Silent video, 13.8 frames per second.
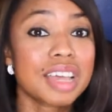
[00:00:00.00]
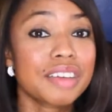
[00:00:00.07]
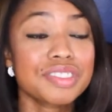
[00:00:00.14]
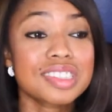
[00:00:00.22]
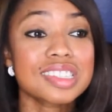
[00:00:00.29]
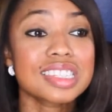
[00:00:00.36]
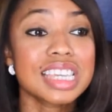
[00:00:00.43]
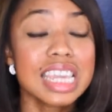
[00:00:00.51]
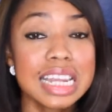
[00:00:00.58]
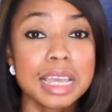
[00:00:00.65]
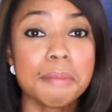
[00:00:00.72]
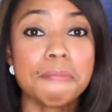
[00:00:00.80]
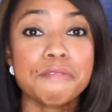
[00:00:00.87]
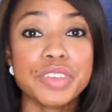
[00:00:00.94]
I've seen
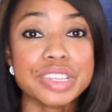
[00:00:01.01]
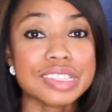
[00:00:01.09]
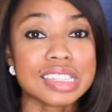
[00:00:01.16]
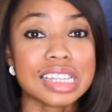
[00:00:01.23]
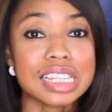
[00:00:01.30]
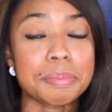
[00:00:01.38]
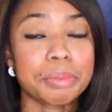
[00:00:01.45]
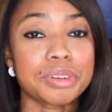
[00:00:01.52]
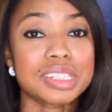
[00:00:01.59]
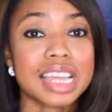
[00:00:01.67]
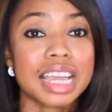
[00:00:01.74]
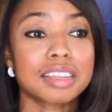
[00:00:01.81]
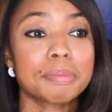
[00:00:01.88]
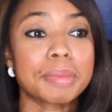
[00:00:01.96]
him physically
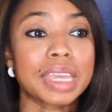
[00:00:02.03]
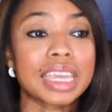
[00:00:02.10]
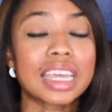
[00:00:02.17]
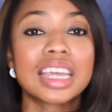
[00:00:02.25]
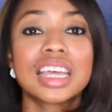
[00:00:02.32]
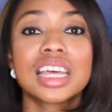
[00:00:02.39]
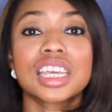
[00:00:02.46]
protect me,